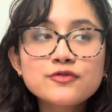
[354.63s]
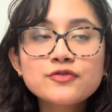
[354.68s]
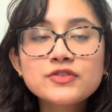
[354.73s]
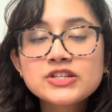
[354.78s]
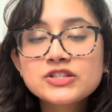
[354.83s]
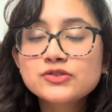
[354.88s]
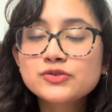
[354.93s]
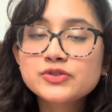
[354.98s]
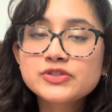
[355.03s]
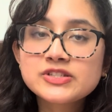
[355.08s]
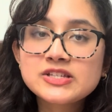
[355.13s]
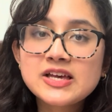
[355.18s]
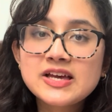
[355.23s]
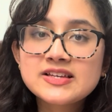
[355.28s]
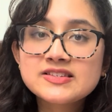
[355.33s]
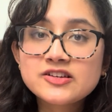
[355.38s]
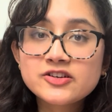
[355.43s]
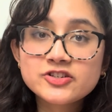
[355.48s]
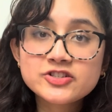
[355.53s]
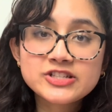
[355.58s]
resource is
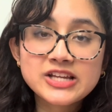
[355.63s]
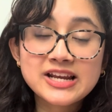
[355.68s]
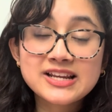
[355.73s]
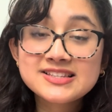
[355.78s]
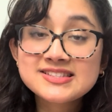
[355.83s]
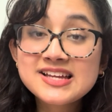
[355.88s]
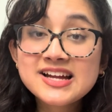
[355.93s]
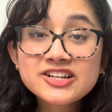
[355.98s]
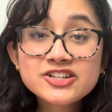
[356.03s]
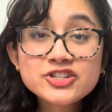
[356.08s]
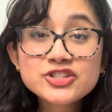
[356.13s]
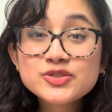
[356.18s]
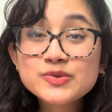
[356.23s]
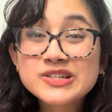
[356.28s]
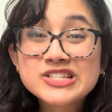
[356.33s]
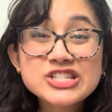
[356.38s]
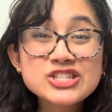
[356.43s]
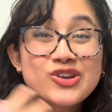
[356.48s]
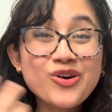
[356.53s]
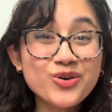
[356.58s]
Understanding Standards,
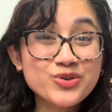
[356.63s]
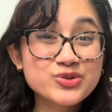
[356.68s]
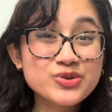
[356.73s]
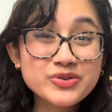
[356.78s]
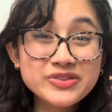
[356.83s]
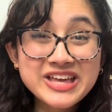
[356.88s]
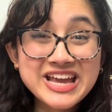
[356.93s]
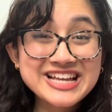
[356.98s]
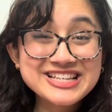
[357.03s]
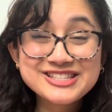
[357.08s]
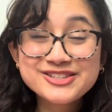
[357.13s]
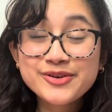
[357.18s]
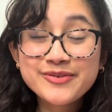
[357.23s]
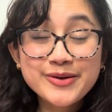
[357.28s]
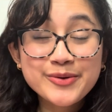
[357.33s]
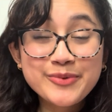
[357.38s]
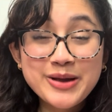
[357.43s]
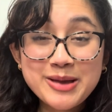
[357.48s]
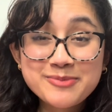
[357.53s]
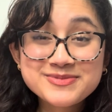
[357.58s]
which is also on the SQA
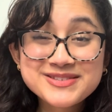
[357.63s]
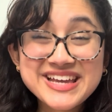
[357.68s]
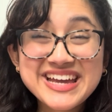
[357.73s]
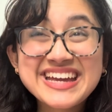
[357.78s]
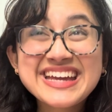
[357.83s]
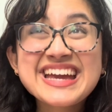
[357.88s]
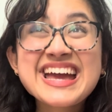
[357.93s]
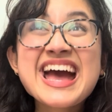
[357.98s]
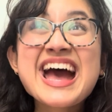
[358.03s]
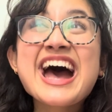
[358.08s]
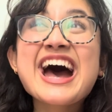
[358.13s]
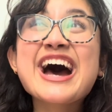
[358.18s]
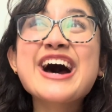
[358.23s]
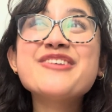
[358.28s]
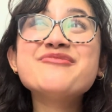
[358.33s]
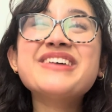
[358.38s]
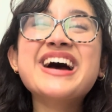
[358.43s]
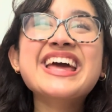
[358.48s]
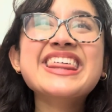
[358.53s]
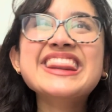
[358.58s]
website. Um,
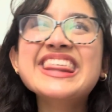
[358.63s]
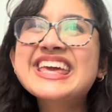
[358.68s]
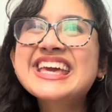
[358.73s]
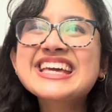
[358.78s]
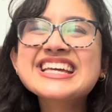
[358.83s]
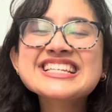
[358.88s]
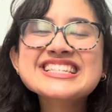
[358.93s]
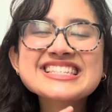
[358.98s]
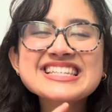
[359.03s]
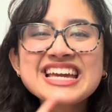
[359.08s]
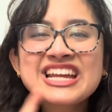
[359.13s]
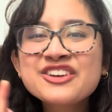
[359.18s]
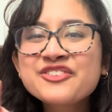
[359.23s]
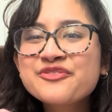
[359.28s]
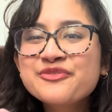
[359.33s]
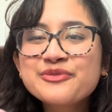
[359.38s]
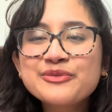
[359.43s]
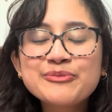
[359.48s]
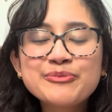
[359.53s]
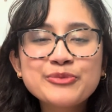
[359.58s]
I think it's kind
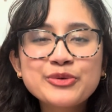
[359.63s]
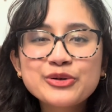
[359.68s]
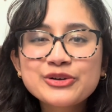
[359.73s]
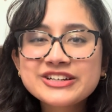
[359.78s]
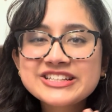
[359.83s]
of more